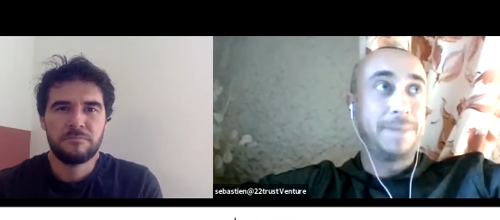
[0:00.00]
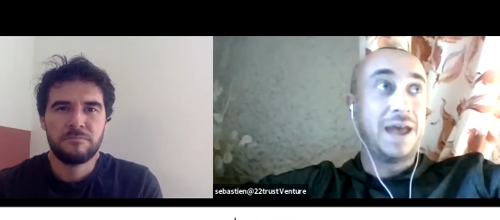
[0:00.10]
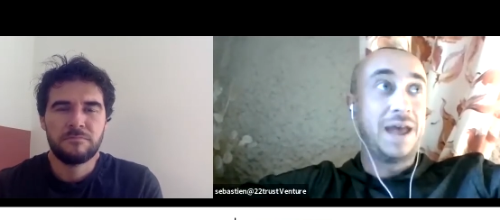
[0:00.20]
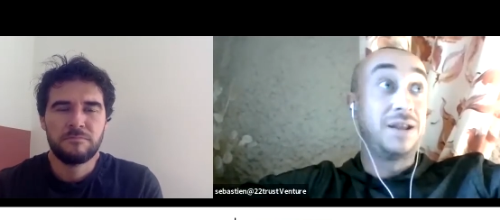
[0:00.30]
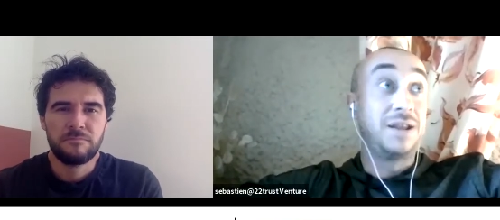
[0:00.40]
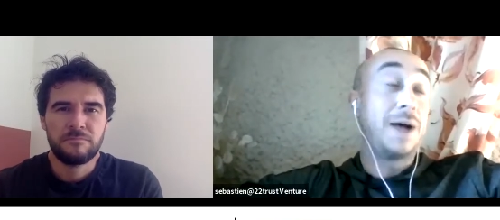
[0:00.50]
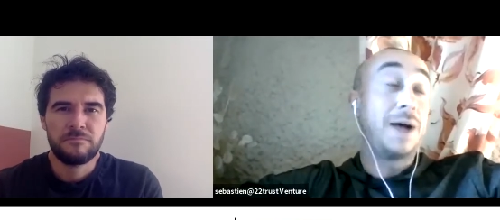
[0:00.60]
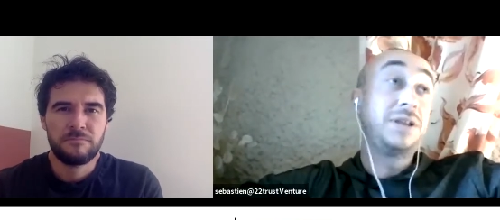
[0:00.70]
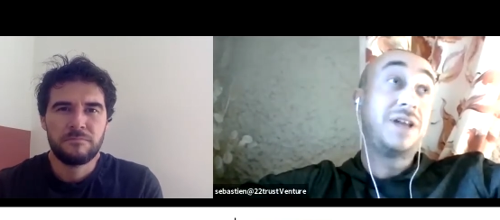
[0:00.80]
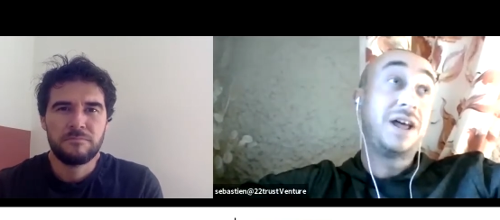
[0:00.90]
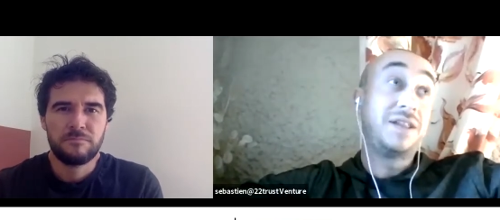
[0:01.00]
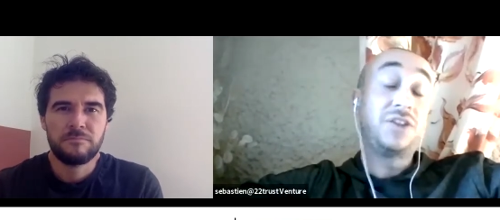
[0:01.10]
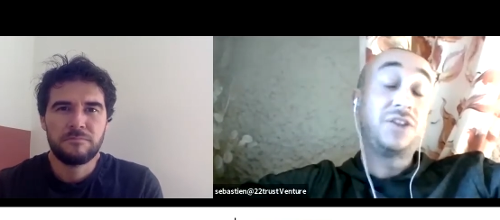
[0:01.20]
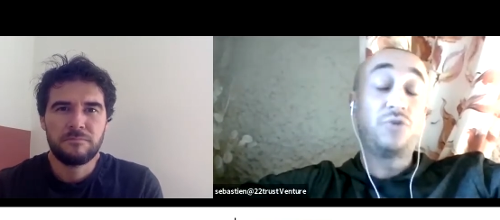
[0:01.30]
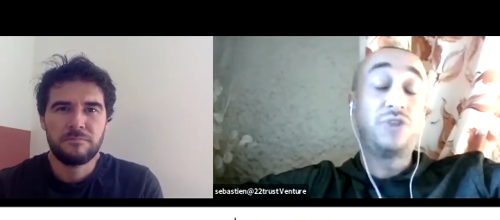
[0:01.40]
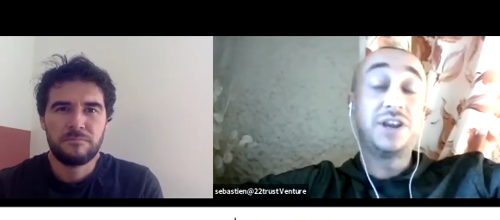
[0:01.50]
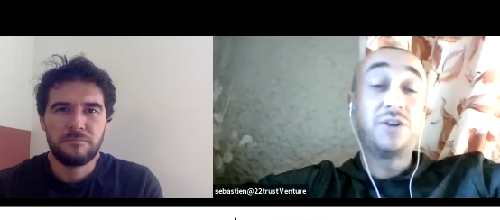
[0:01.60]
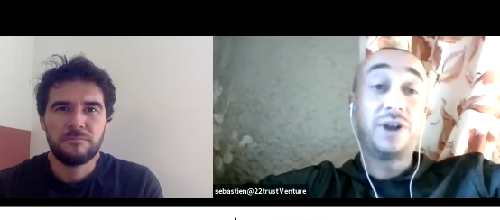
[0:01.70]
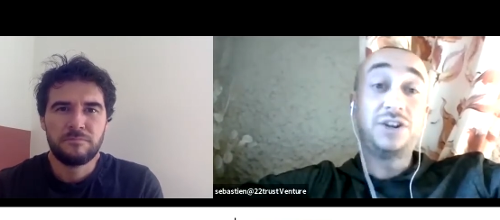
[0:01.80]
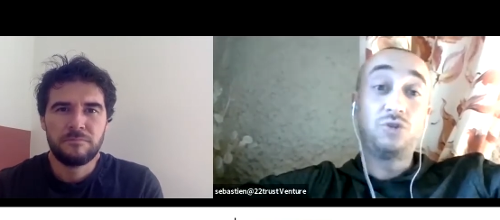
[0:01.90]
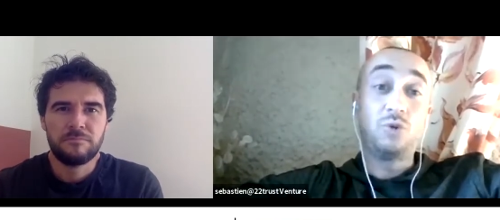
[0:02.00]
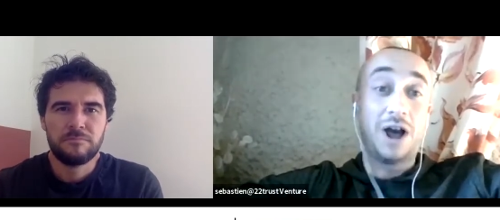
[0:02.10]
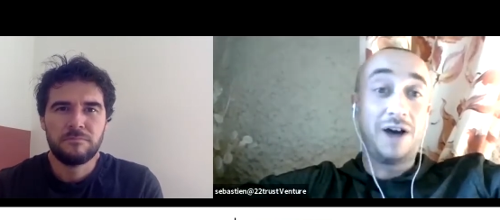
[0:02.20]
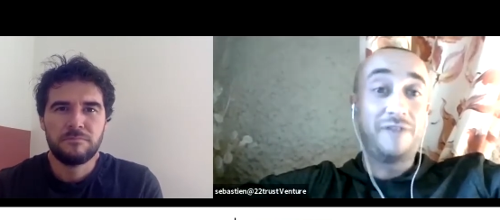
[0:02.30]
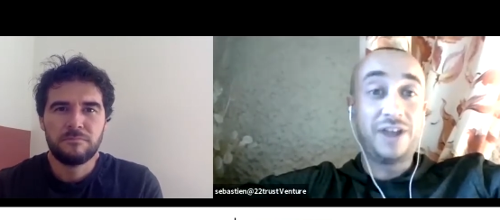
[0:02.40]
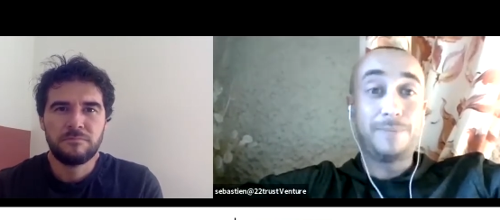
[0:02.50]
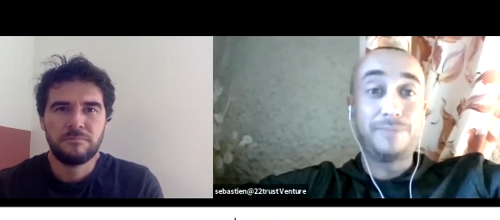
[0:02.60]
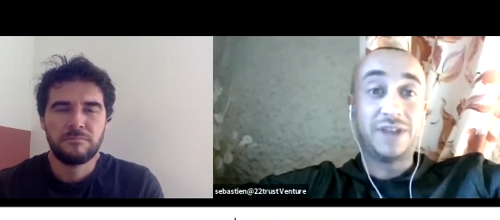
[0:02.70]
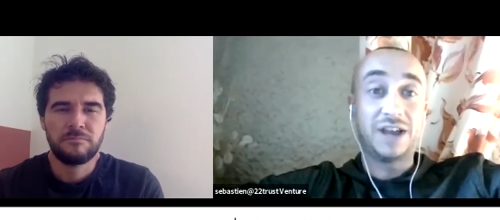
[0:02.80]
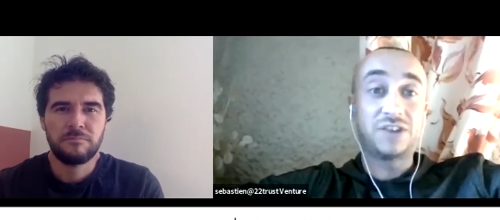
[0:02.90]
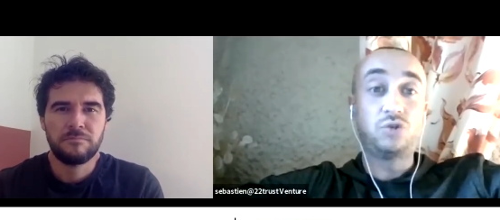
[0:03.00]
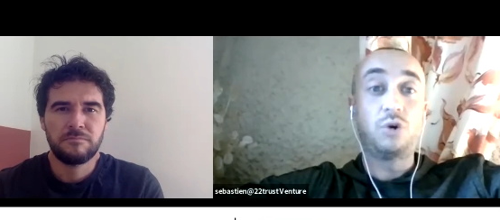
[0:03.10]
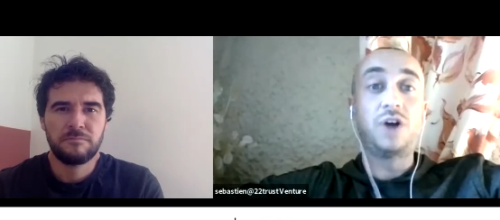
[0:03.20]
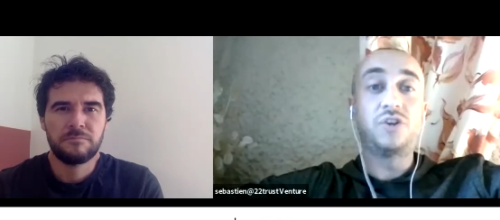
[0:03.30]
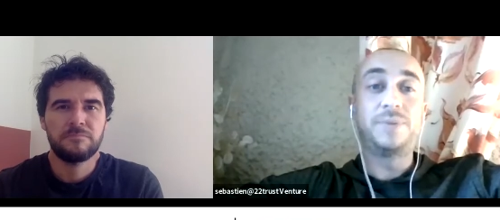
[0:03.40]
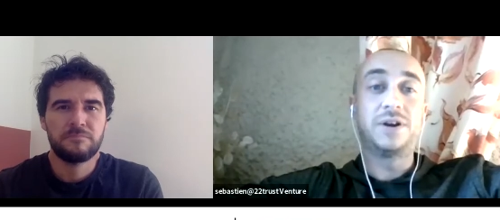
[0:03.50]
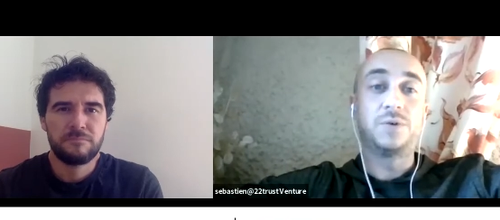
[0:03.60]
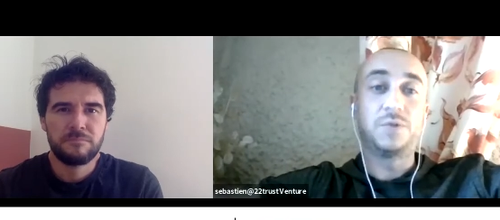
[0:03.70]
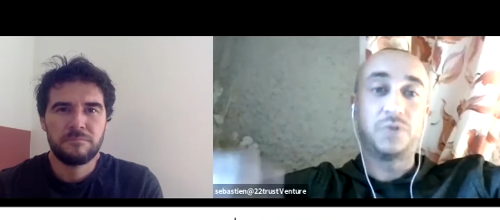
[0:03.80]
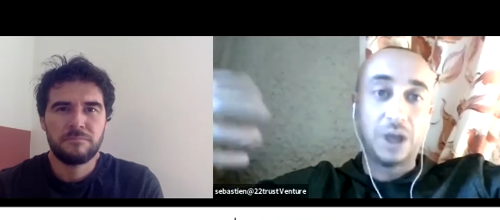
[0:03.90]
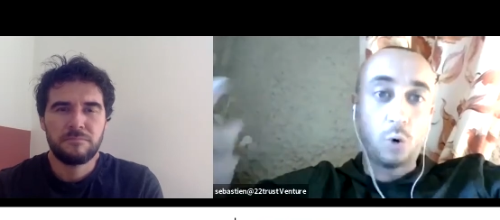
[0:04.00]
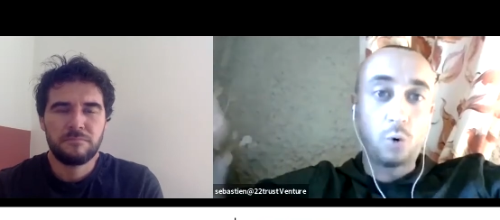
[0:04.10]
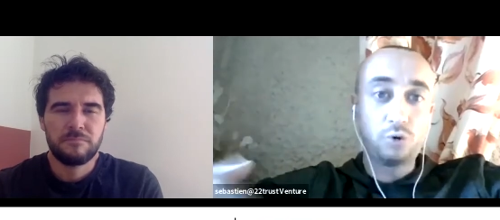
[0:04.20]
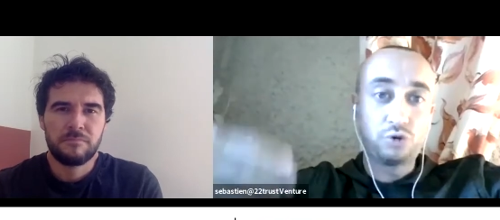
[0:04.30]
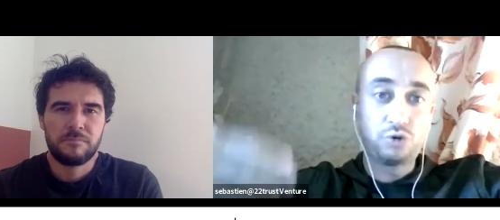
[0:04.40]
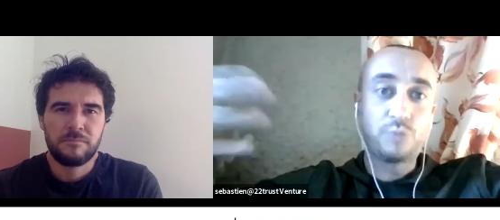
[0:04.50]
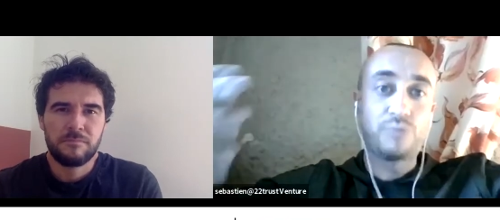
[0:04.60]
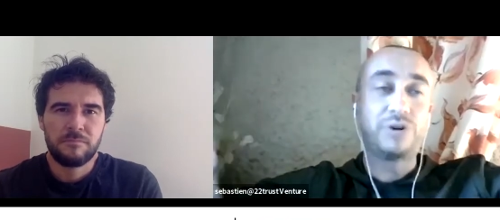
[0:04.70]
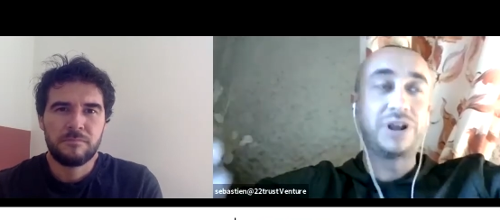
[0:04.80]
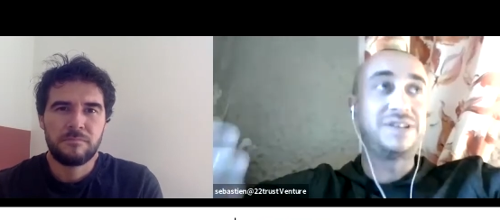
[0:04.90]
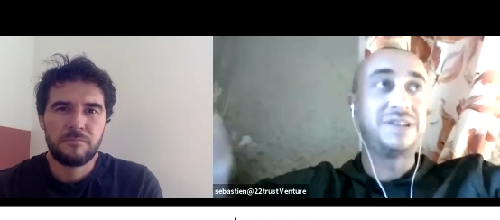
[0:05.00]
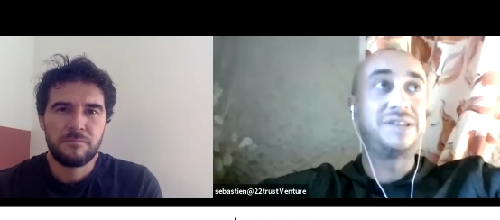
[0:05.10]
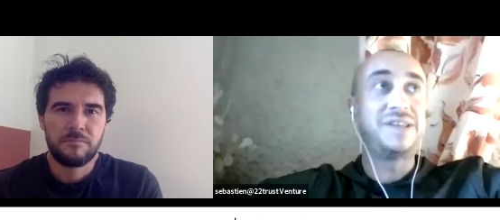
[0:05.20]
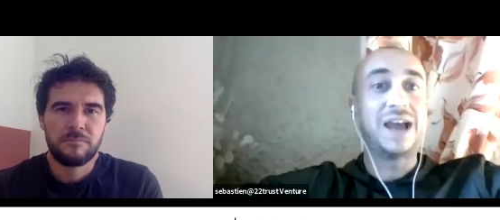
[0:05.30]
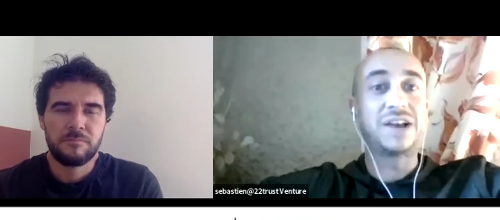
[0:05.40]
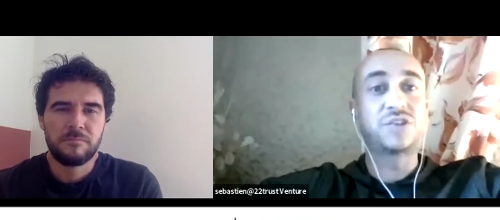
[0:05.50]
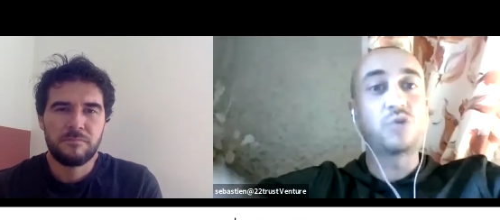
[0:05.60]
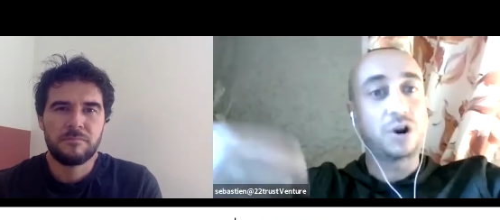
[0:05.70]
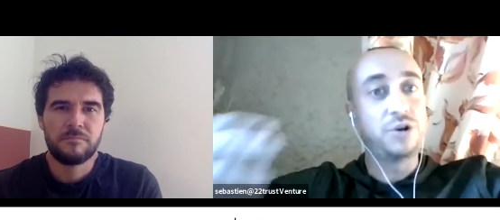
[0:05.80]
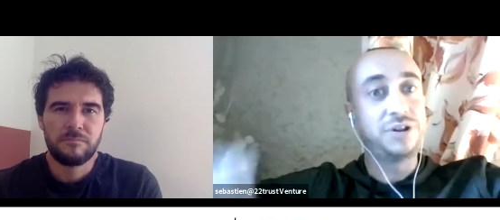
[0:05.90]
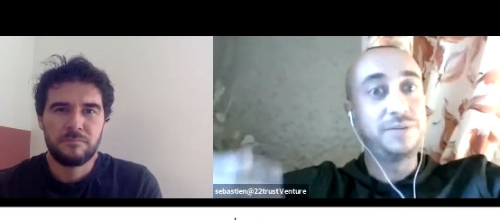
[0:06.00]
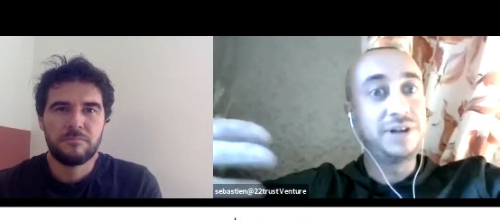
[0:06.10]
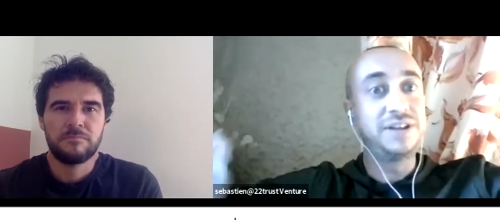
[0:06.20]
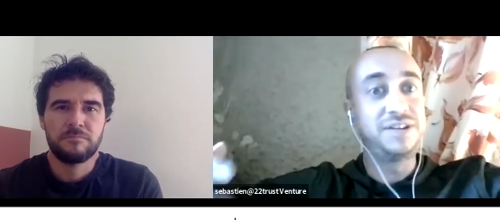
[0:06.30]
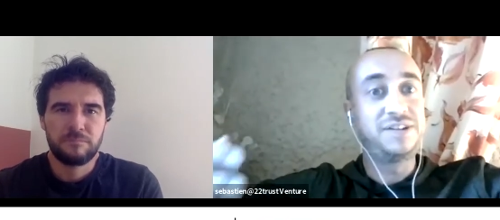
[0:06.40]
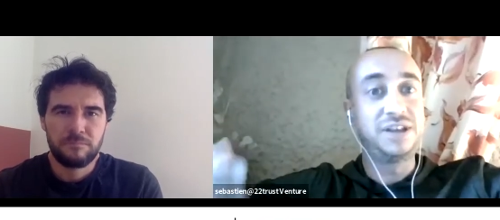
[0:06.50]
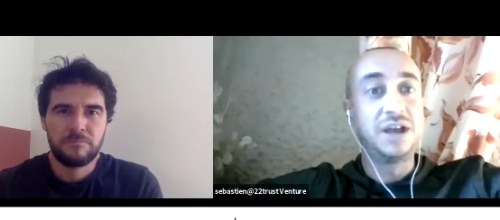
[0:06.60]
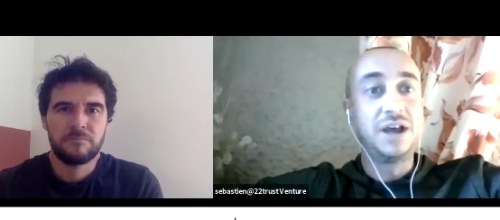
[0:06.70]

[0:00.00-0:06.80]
Speaker 1: And I mean that that's really great to have them next to us because they also bring this extra credibility